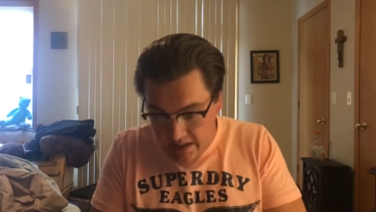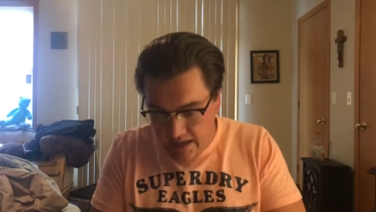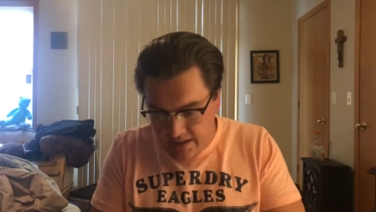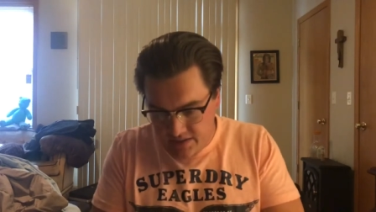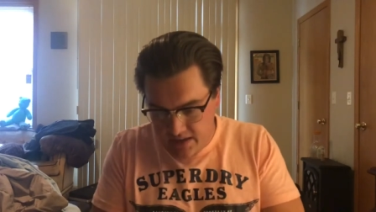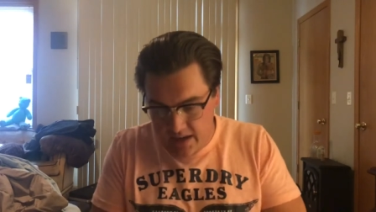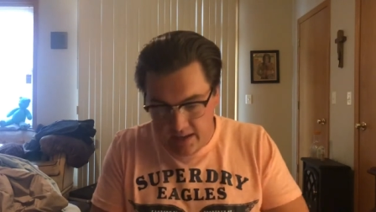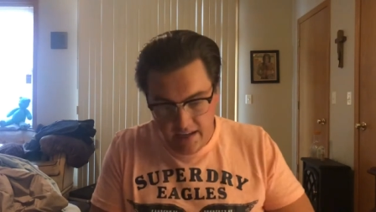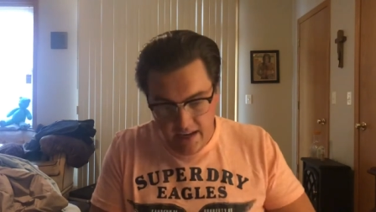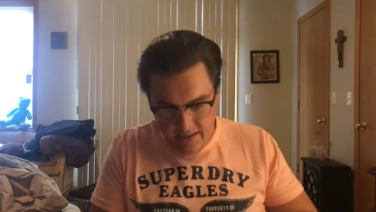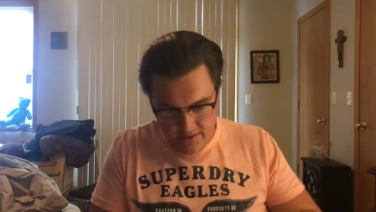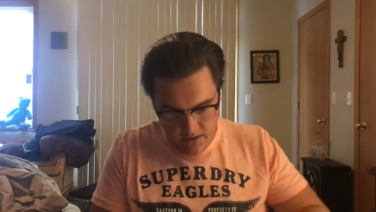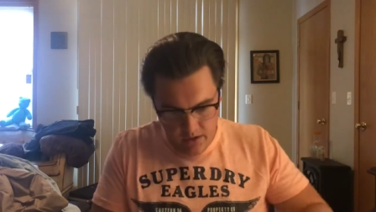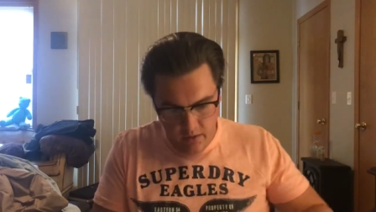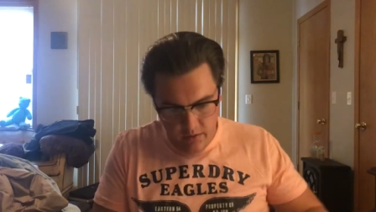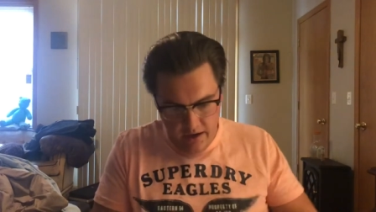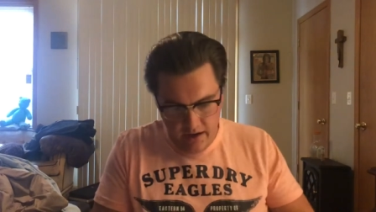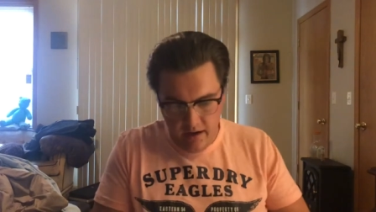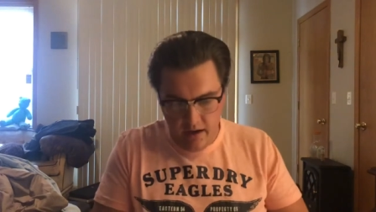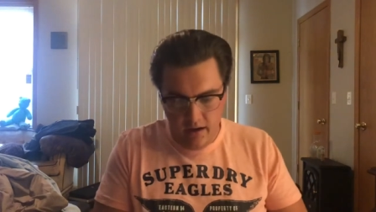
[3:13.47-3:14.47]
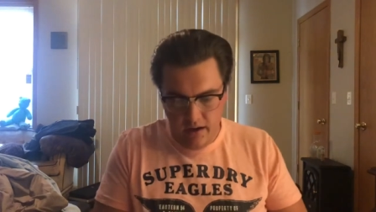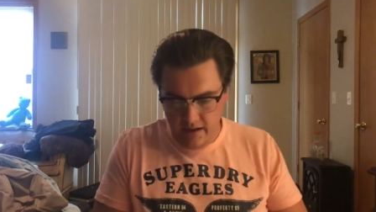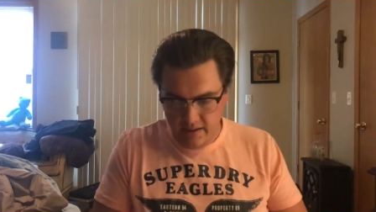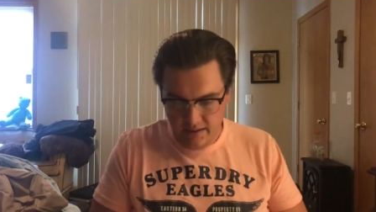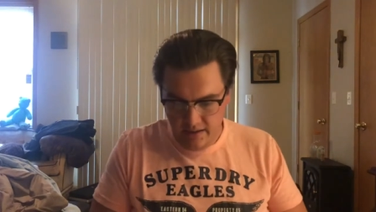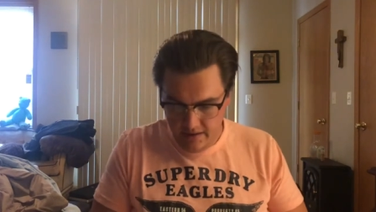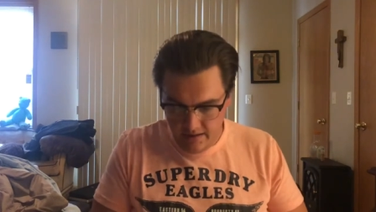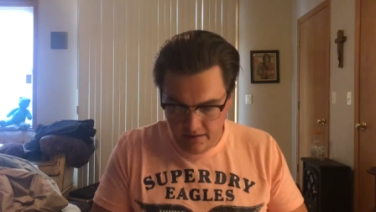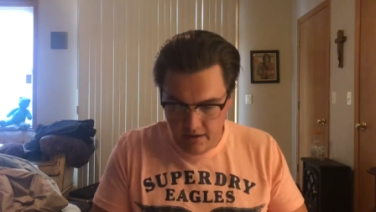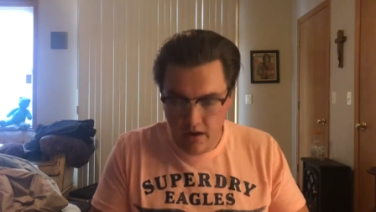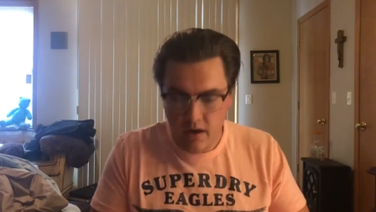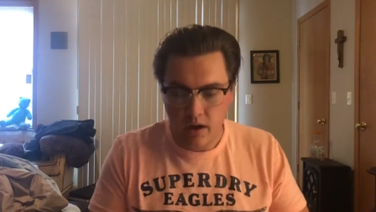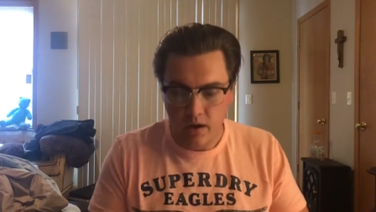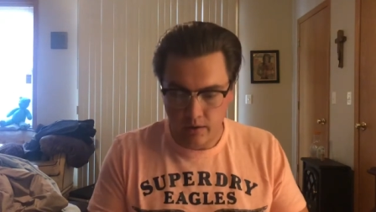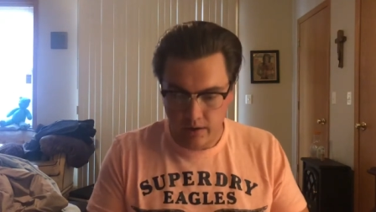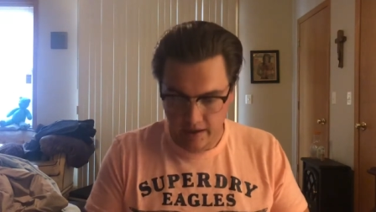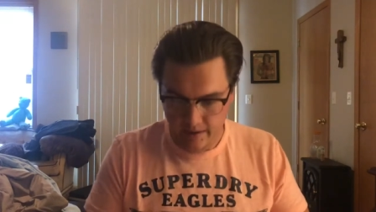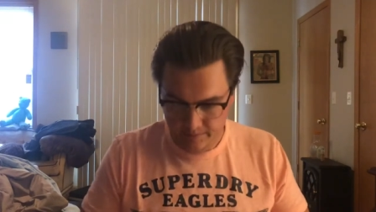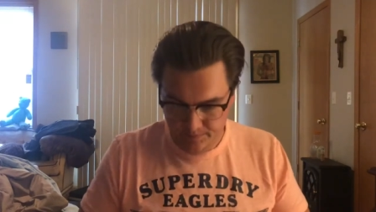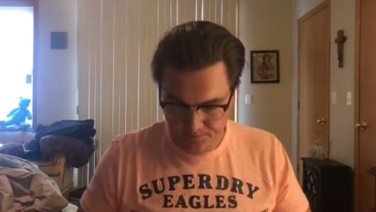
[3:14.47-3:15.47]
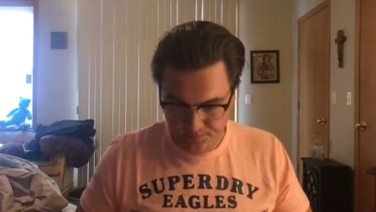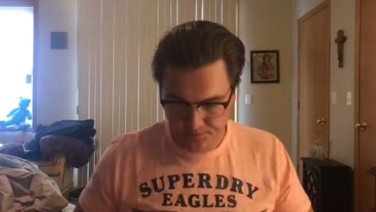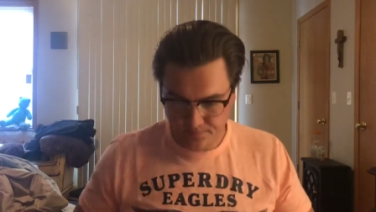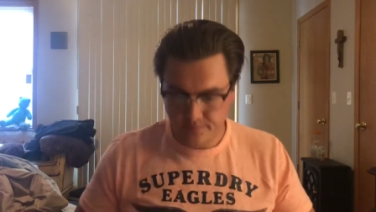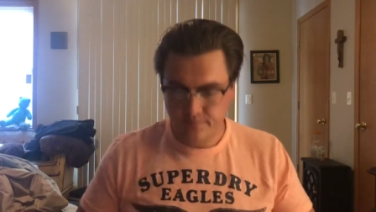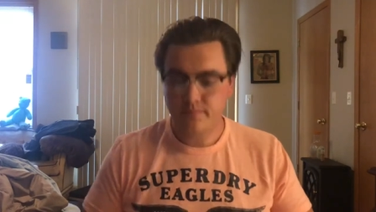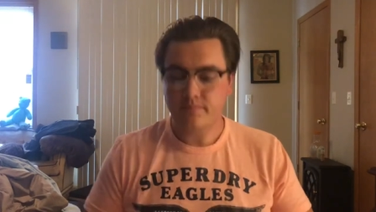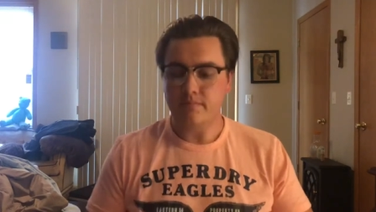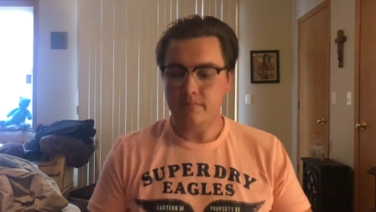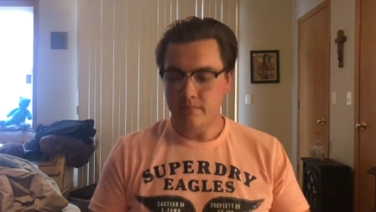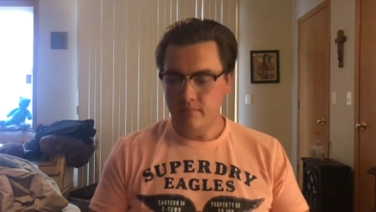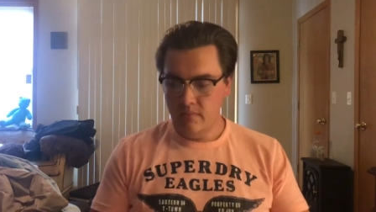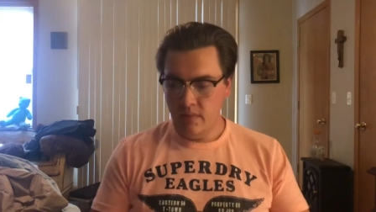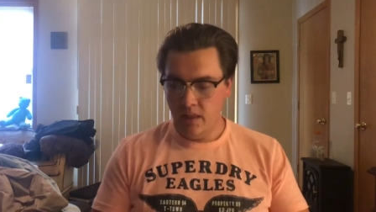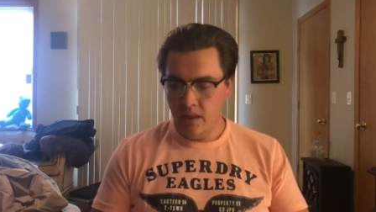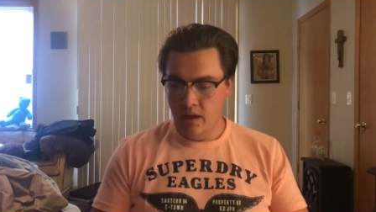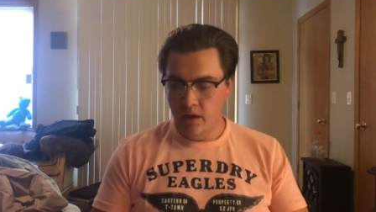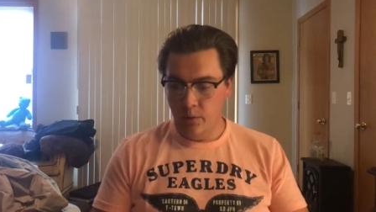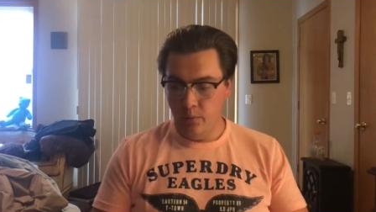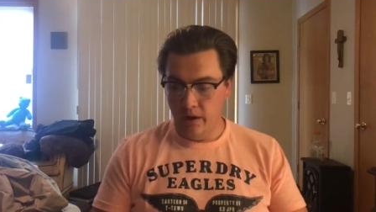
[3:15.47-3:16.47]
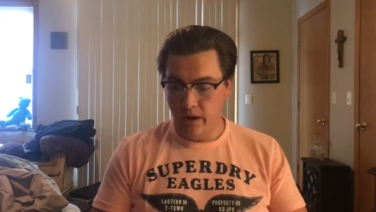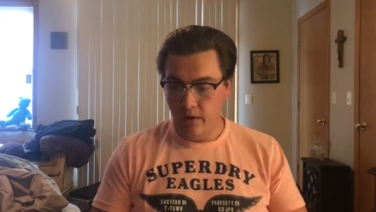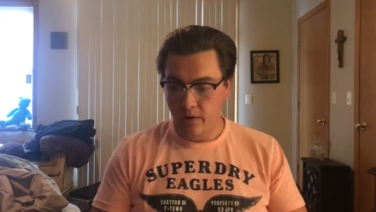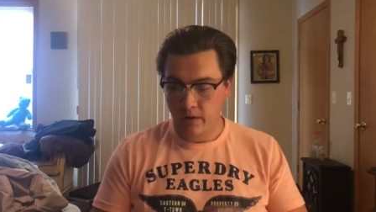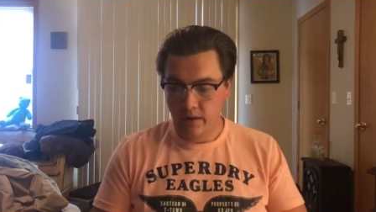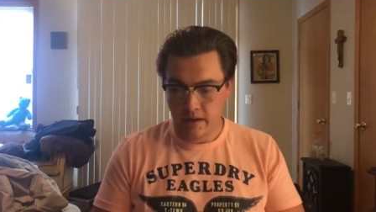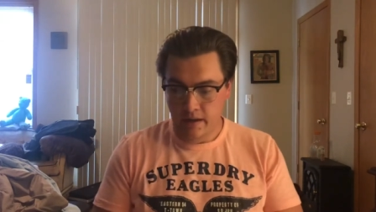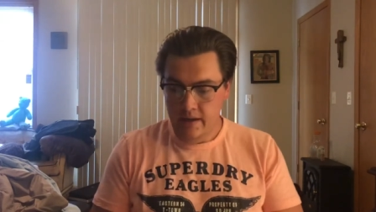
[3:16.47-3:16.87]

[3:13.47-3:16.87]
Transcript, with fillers: Yes, yes, okay, excellent. Okay, here we go.